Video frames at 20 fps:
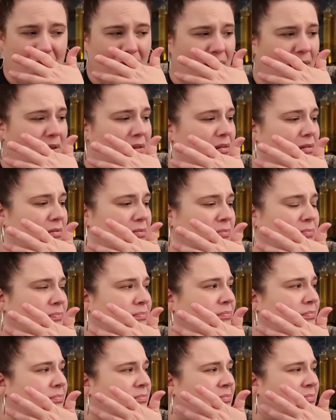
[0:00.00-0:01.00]

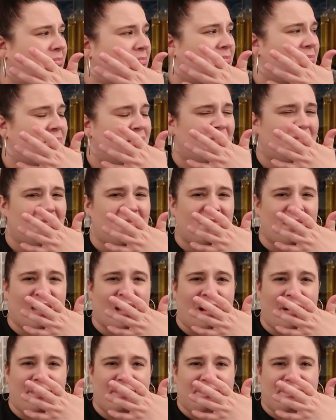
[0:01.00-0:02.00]
[no speech]